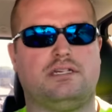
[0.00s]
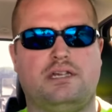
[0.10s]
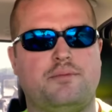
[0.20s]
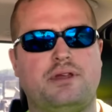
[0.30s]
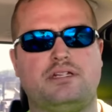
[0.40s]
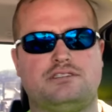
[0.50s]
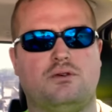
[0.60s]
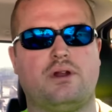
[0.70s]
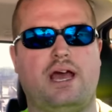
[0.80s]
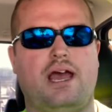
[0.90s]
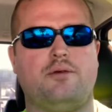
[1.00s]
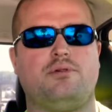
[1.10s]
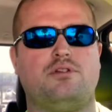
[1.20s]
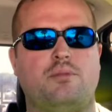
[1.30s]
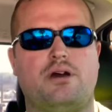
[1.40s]
I mean, it's going to happen
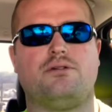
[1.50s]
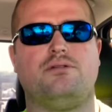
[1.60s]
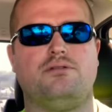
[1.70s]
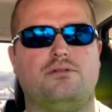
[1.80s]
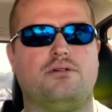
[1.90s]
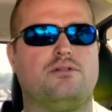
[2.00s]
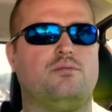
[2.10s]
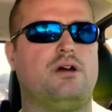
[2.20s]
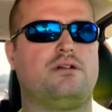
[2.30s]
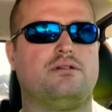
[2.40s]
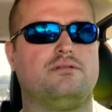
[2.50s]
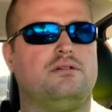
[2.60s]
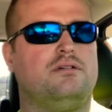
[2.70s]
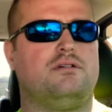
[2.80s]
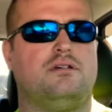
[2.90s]
no matter who you are, no matter
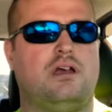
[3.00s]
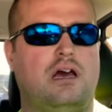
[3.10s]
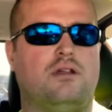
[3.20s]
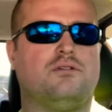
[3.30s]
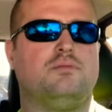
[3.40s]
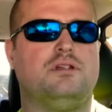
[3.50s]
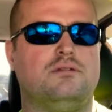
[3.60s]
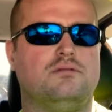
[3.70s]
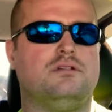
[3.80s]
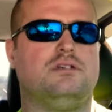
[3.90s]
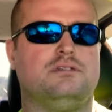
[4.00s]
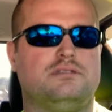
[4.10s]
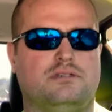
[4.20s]
how long you've been doing this.